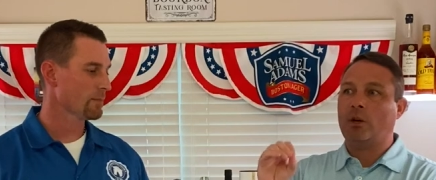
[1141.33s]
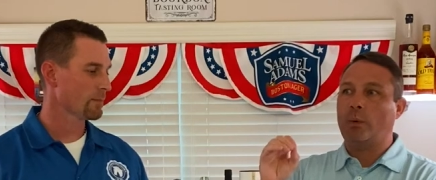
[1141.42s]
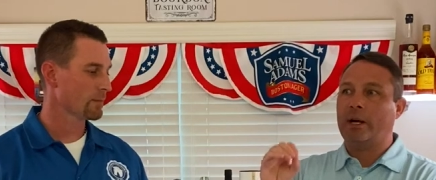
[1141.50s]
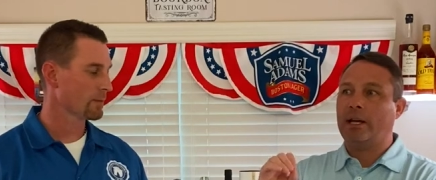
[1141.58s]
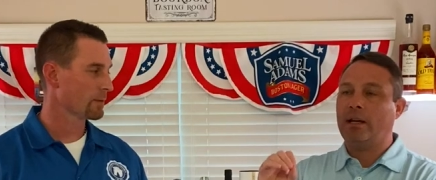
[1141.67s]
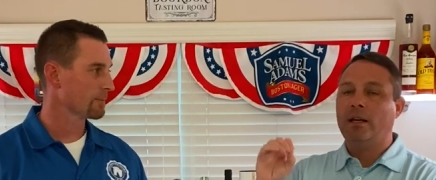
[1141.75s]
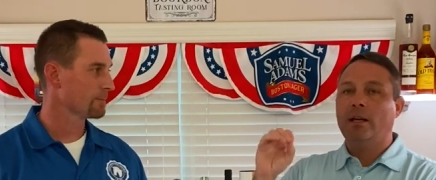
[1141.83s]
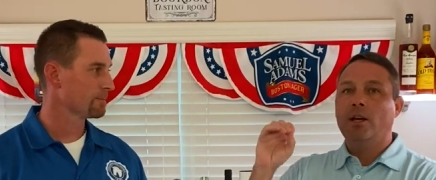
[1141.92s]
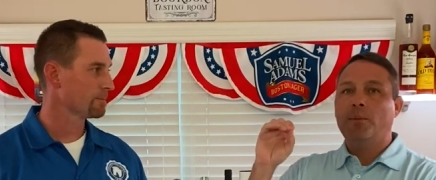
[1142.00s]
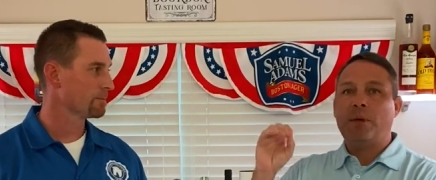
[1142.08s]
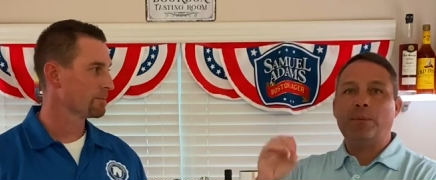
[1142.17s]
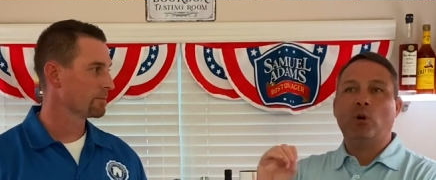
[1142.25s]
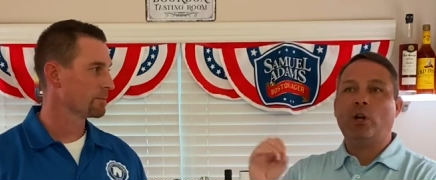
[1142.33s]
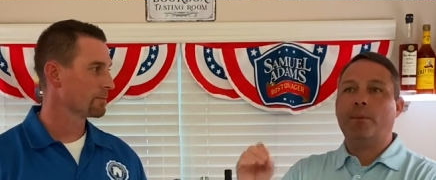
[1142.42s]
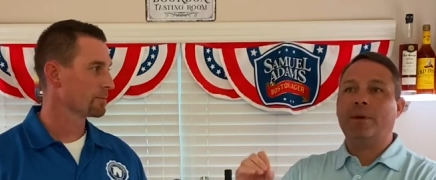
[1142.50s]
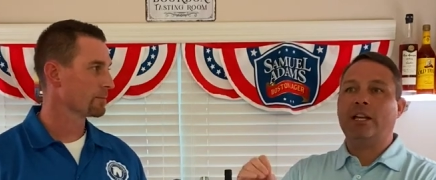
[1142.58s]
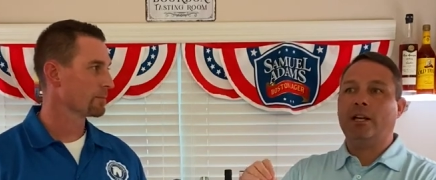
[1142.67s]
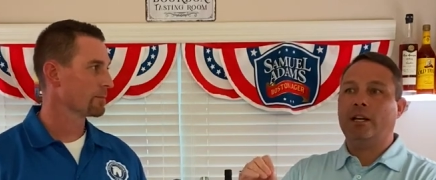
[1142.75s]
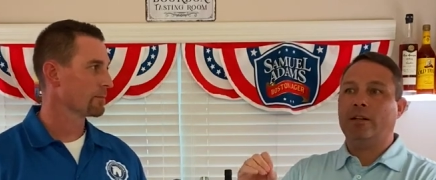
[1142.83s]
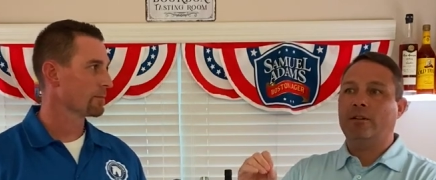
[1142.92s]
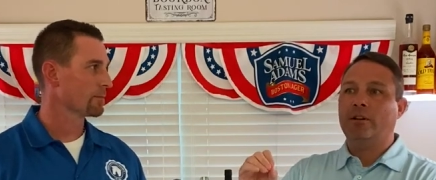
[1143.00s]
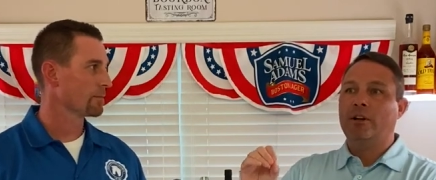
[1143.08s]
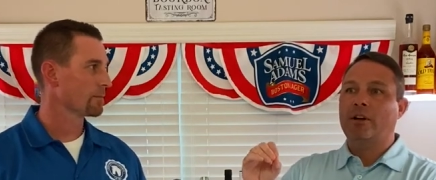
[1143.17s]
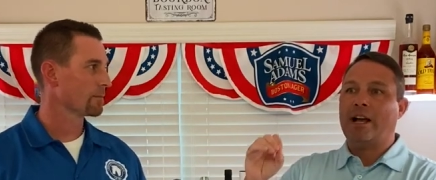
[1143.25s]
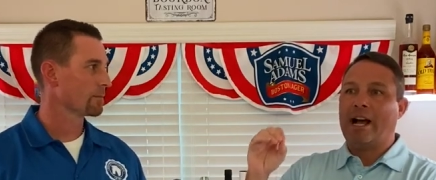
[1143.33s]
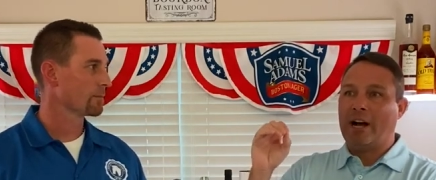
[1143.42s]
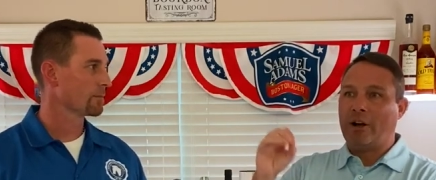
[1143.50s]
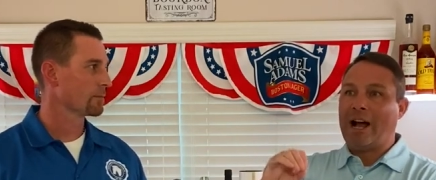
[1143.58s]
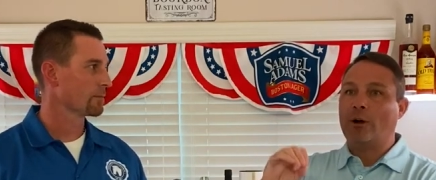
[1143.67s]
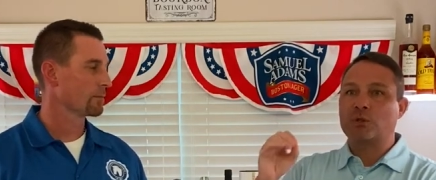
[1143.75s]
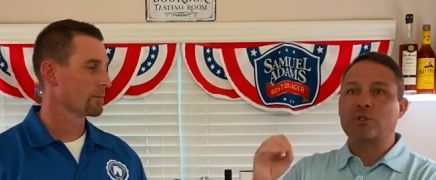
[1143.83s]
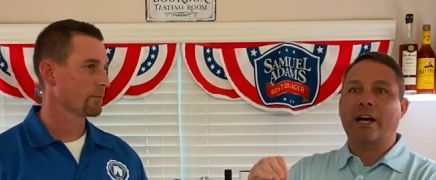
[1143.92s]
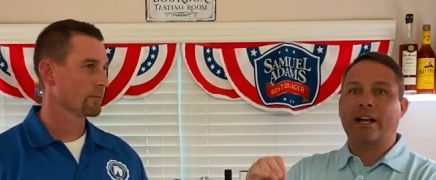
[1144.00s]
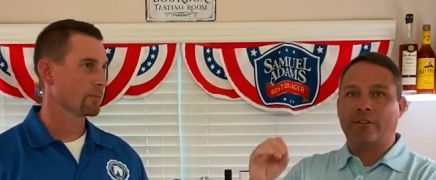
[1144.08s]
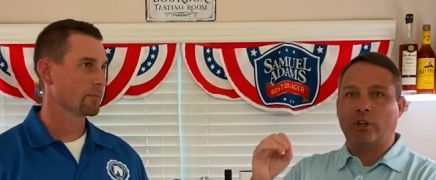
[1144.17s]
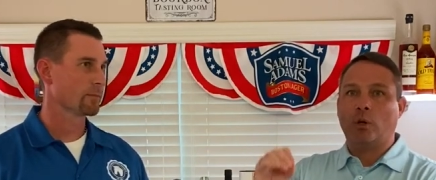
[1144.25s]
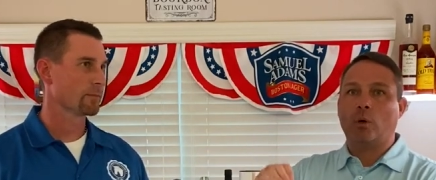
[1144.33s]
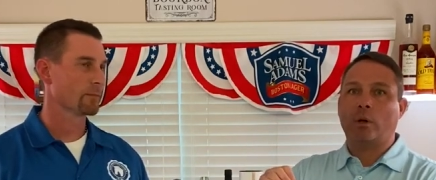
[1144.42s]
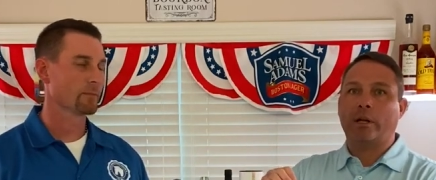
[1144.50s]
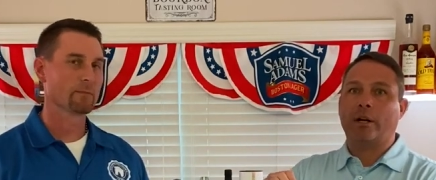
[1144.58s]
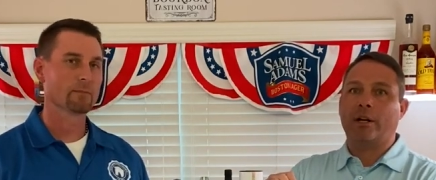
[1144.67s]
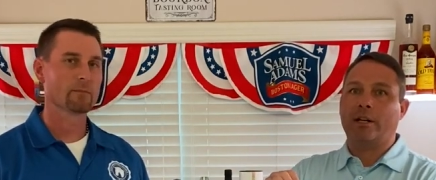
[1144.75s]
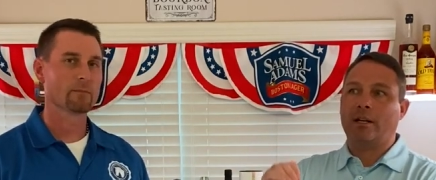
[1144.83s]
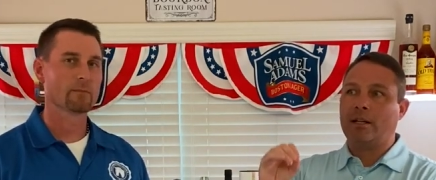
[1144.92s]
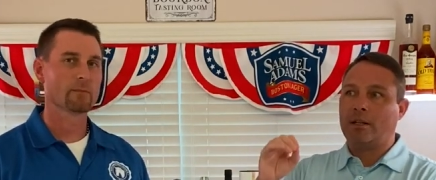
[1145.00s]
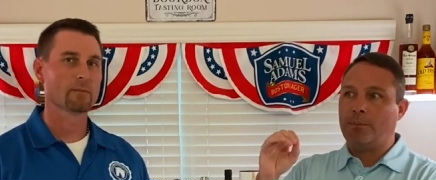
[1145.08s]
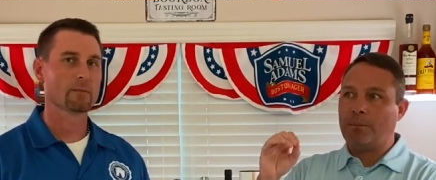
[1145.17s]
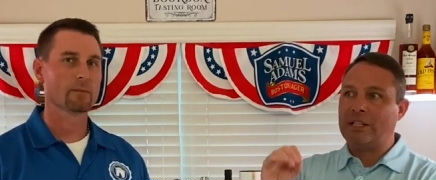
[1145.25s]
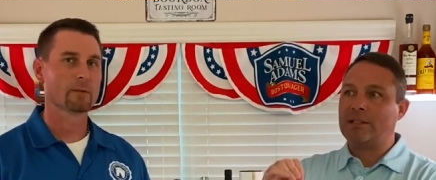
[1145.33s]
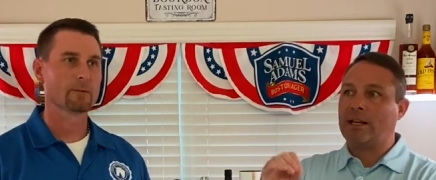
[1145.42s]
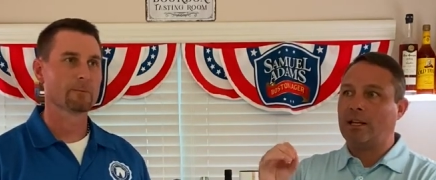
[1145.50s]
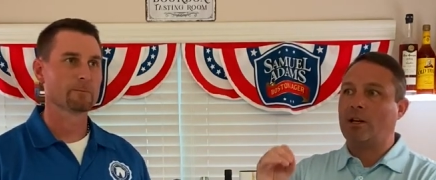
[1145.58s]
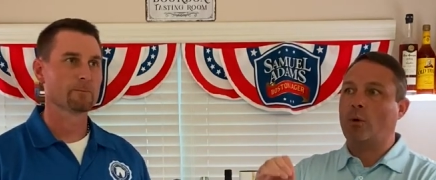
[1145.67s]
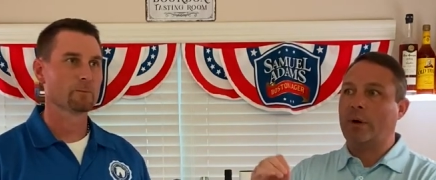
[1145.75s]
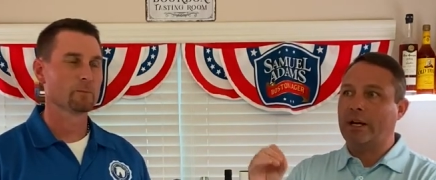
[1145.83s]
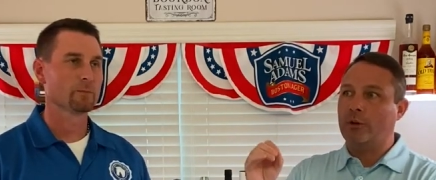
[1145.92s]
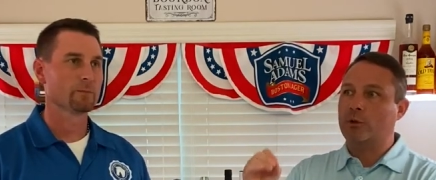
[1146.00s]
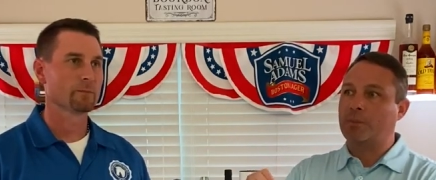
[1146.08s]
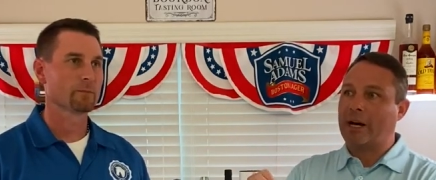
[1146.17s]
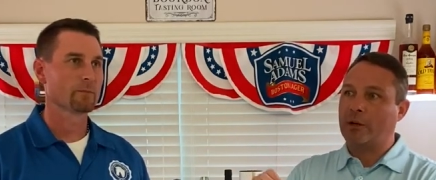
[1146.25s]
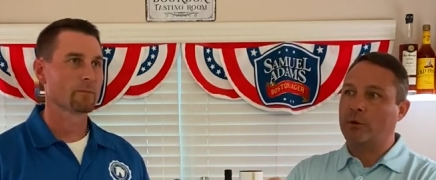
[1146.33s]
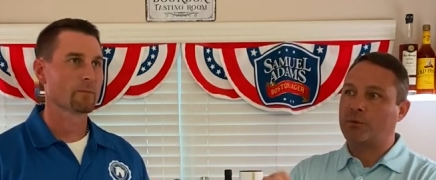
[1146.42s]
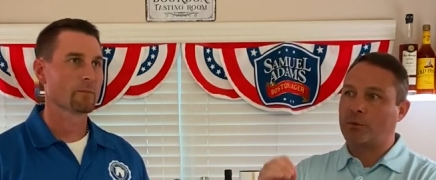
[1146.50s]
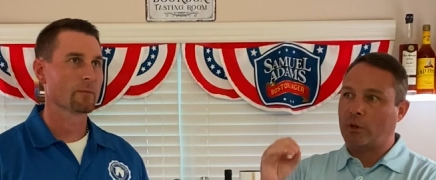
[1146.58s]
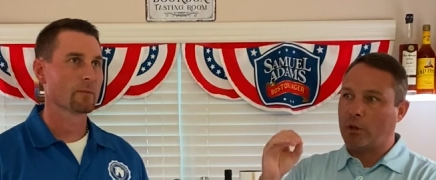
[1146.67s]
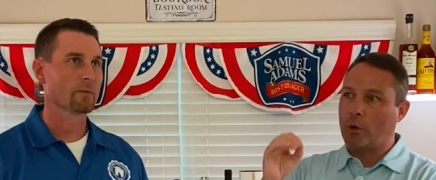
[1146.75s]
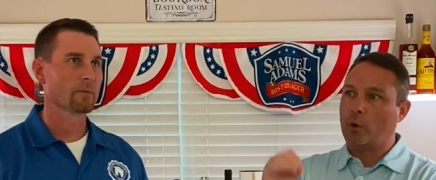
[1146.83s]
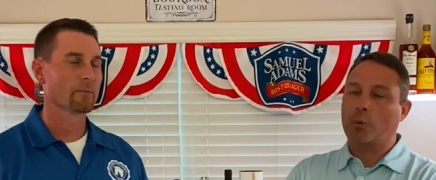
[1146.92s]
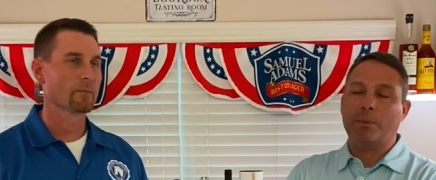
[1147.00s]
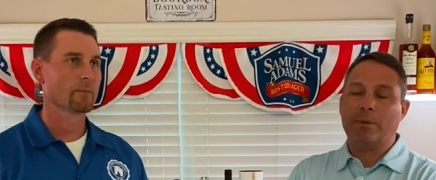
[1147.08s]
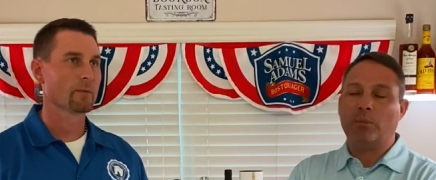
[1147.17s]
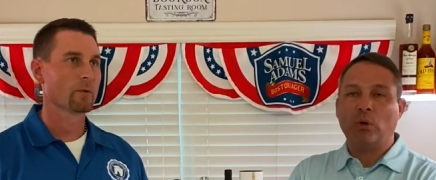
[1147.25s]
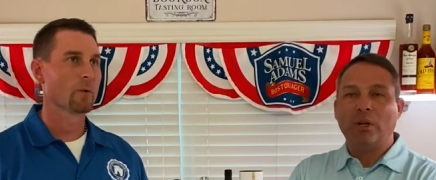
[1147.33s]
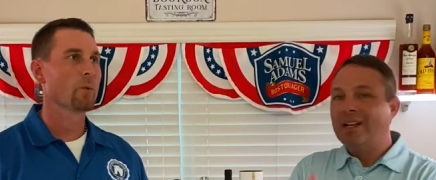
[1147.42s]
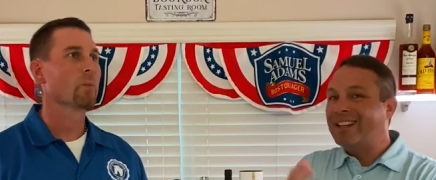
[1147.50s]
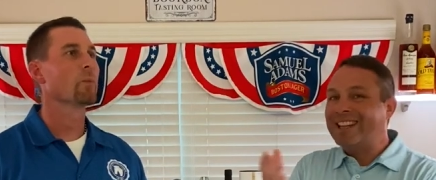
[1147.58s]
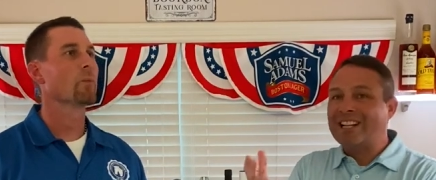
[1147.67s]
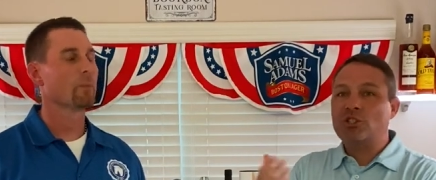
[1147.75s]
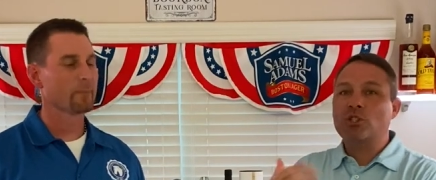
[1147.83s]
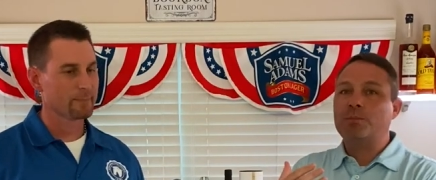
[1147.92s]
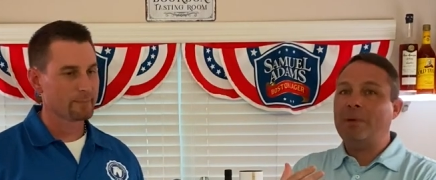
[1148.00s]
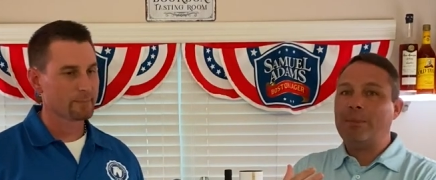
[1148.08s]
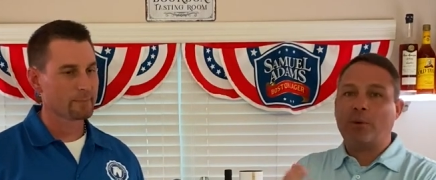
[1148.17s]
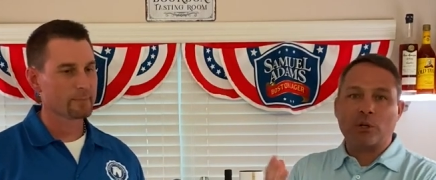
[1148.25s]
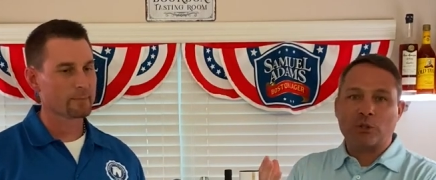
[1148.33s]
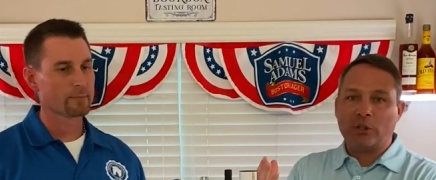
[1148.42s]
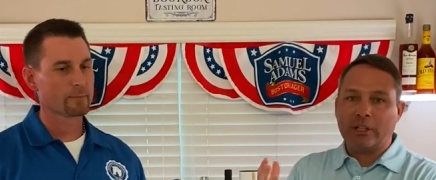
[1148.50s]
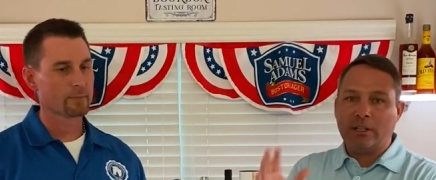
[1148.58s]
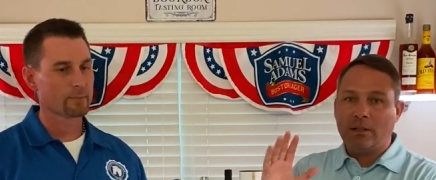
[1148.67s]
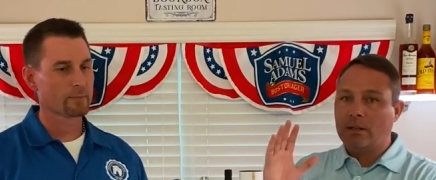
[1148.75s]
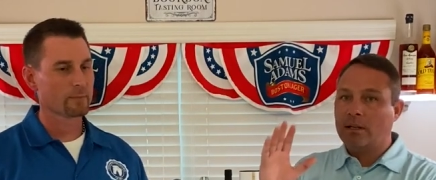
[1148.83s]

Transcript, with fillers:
Speaker 1: away people coming in outside of the local area can be taking away those bottles for the local people. That's just me personally.